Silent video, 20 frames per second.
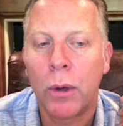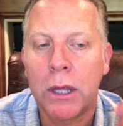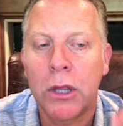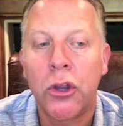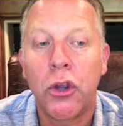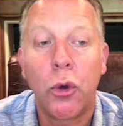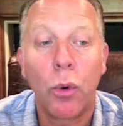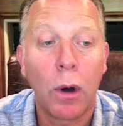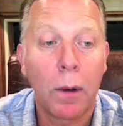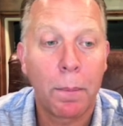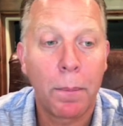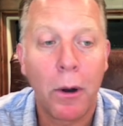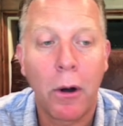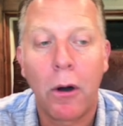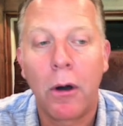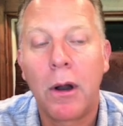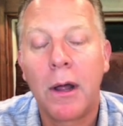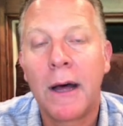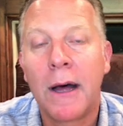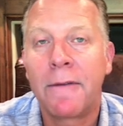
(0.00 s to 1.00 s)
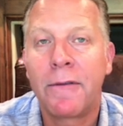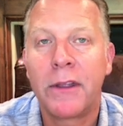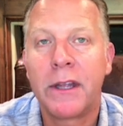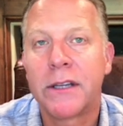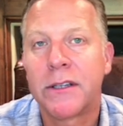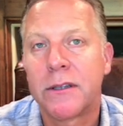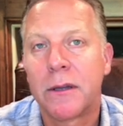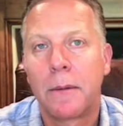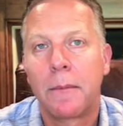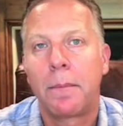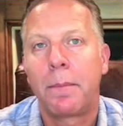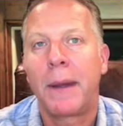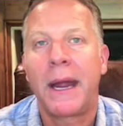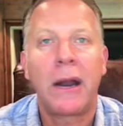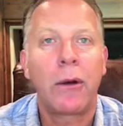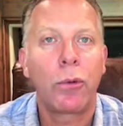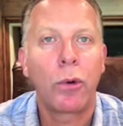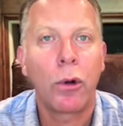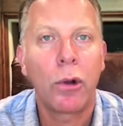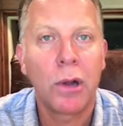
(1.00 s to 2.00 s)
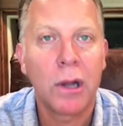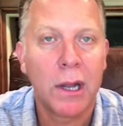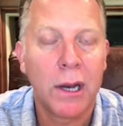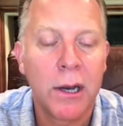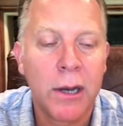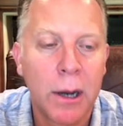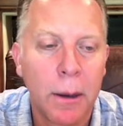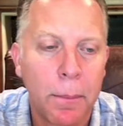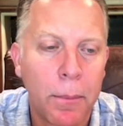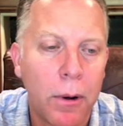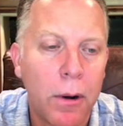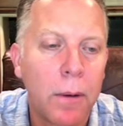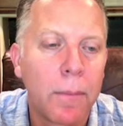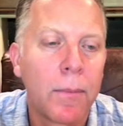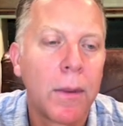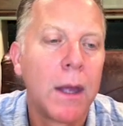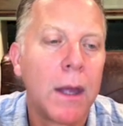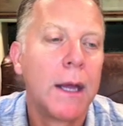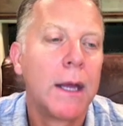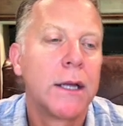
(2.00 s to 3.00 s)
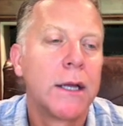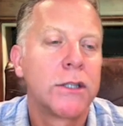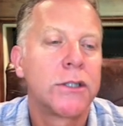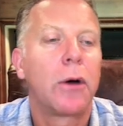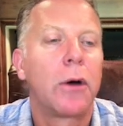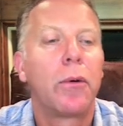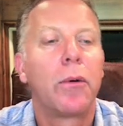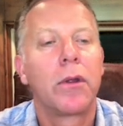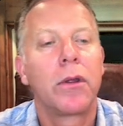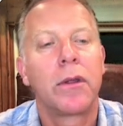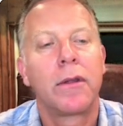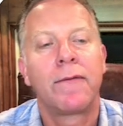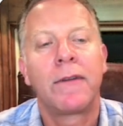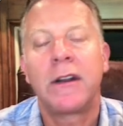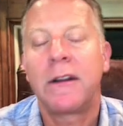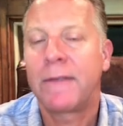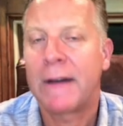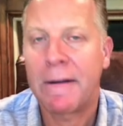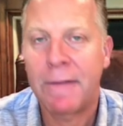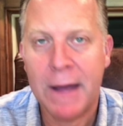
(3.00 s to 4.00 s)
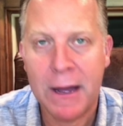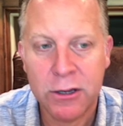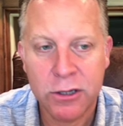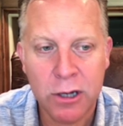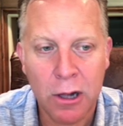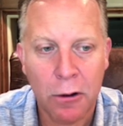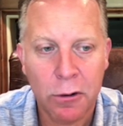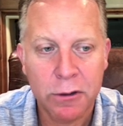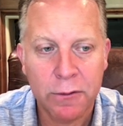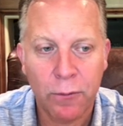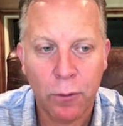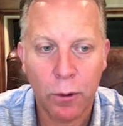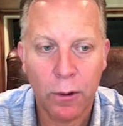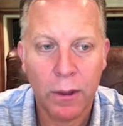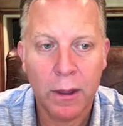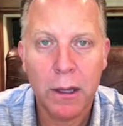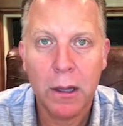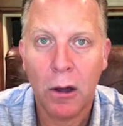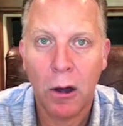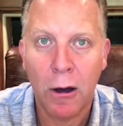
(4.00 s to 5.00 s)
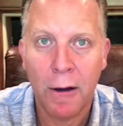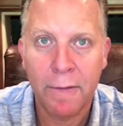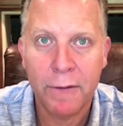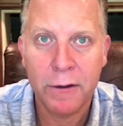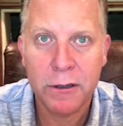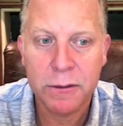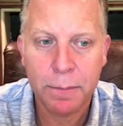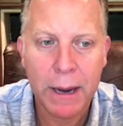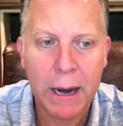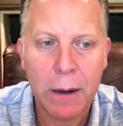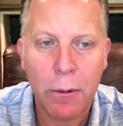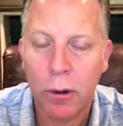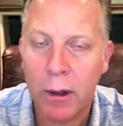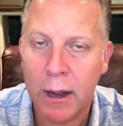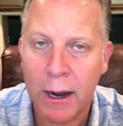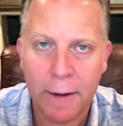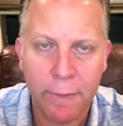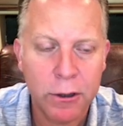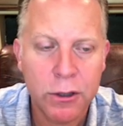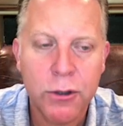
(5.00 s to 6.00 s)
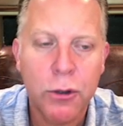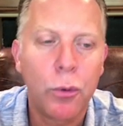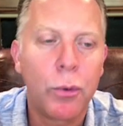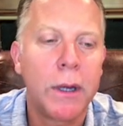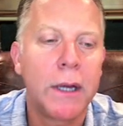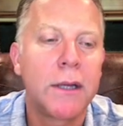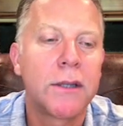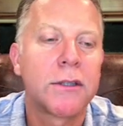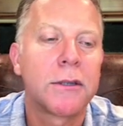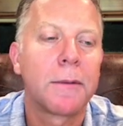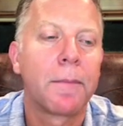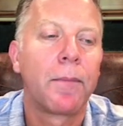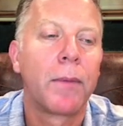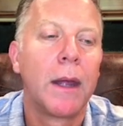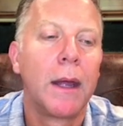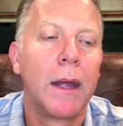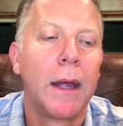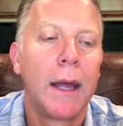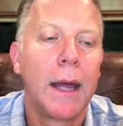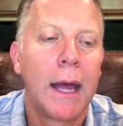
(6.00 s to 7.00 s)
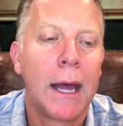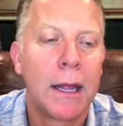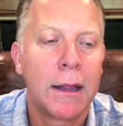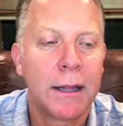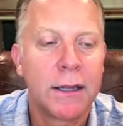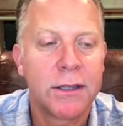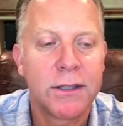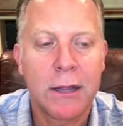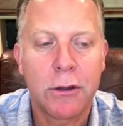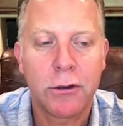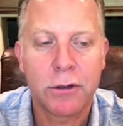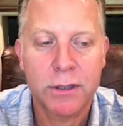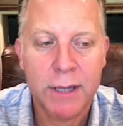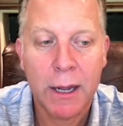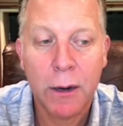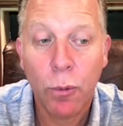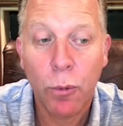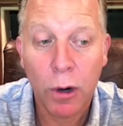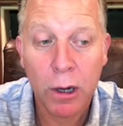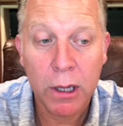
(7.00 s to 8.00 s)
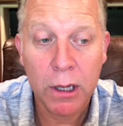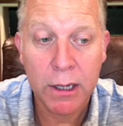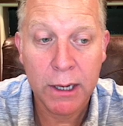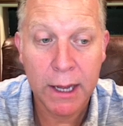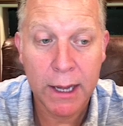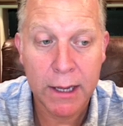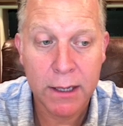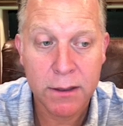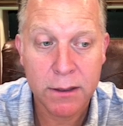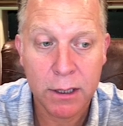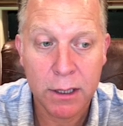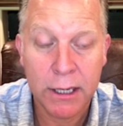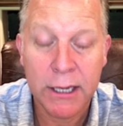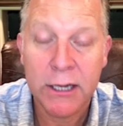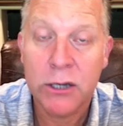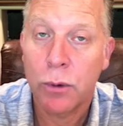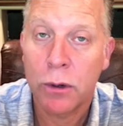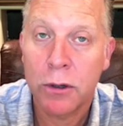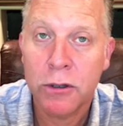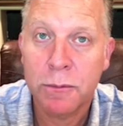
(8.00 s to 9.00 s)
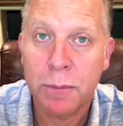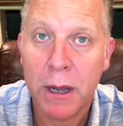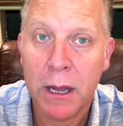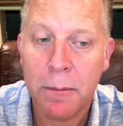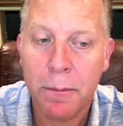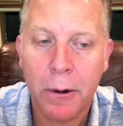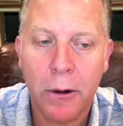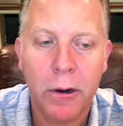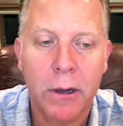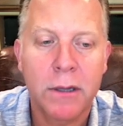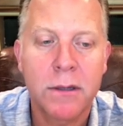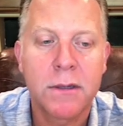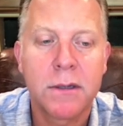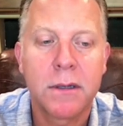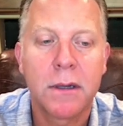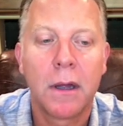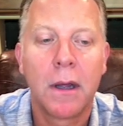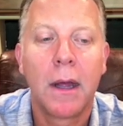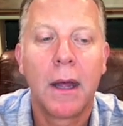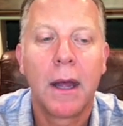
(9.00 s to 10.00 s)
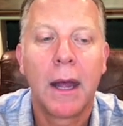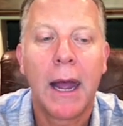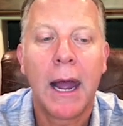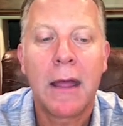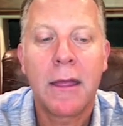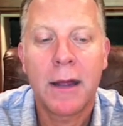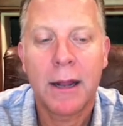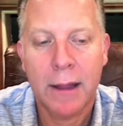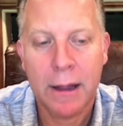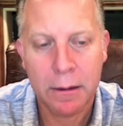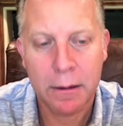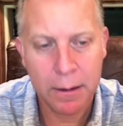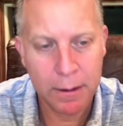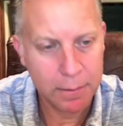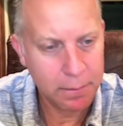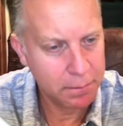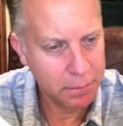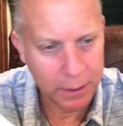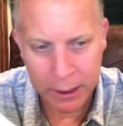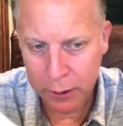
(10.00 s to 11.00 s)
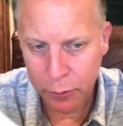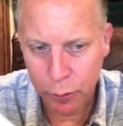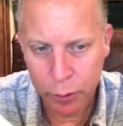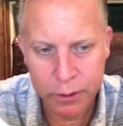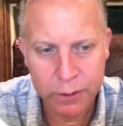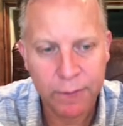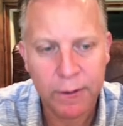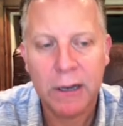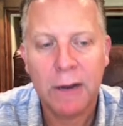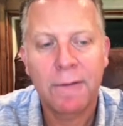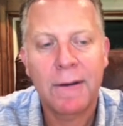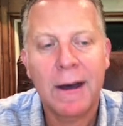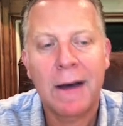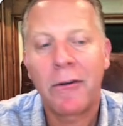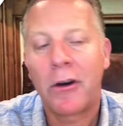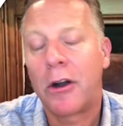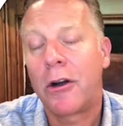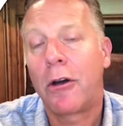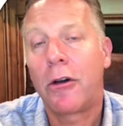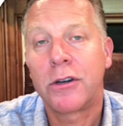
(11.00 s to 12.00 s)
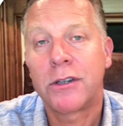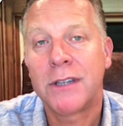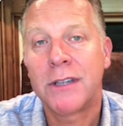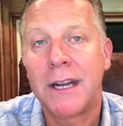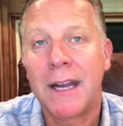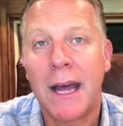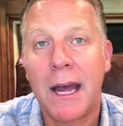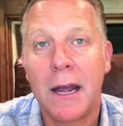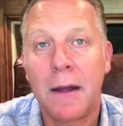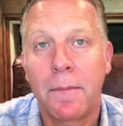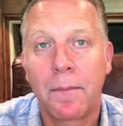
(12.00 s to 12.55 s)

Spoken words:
you are part of this payroll number. So $55,000 for the office payroll every 2 weeks. And let's say there's 10 working days in each one of those pay periods. And then that equals $5,500 today,